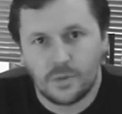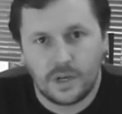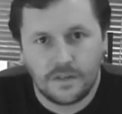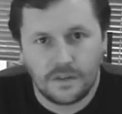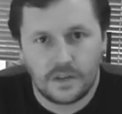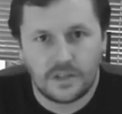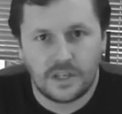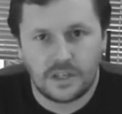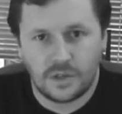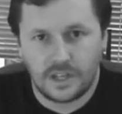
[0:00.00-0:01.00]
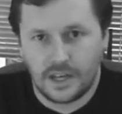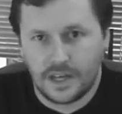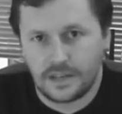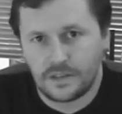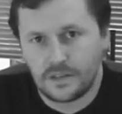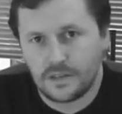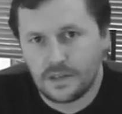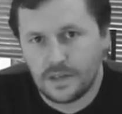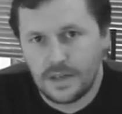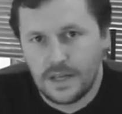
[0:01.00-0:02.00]
21st Century Cat.
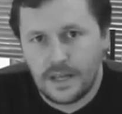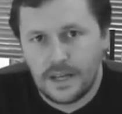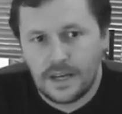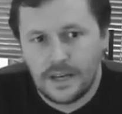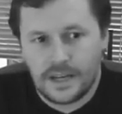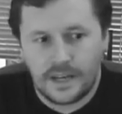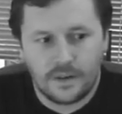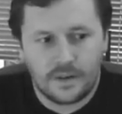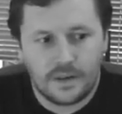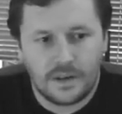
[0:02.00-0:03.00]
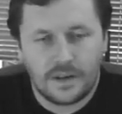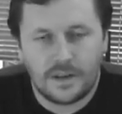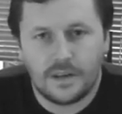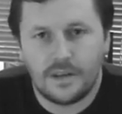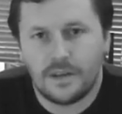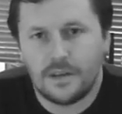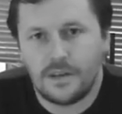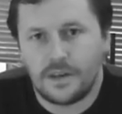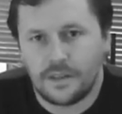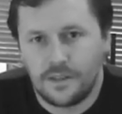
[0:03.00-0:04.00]
Now,
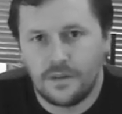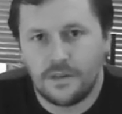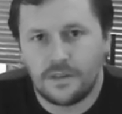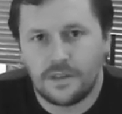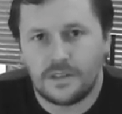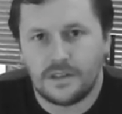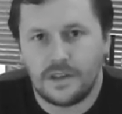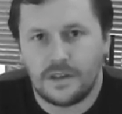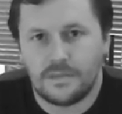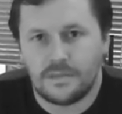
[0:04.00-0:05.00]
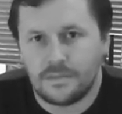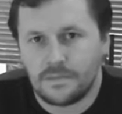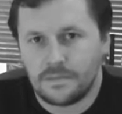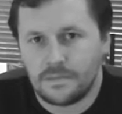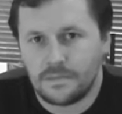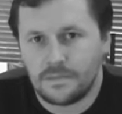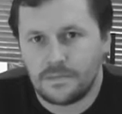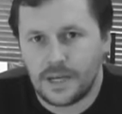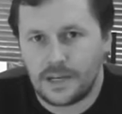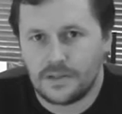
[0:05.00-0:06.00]
I thought that
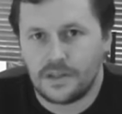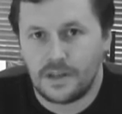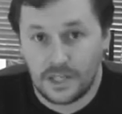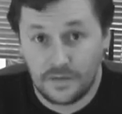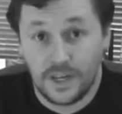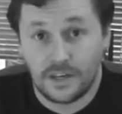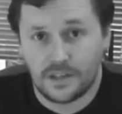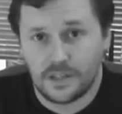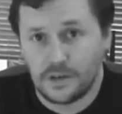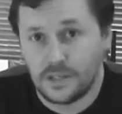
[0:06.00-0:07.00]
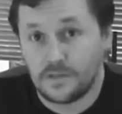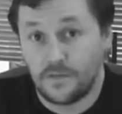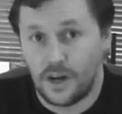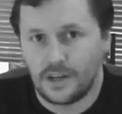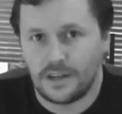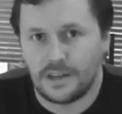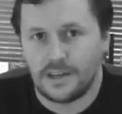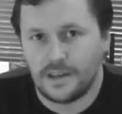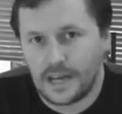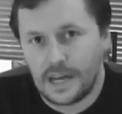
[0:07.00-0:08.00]
as the Las Vegas series is
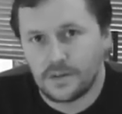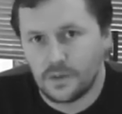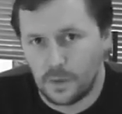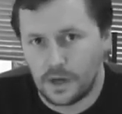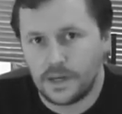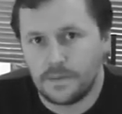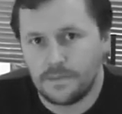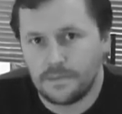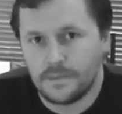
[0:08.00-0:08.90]
finally out of the way,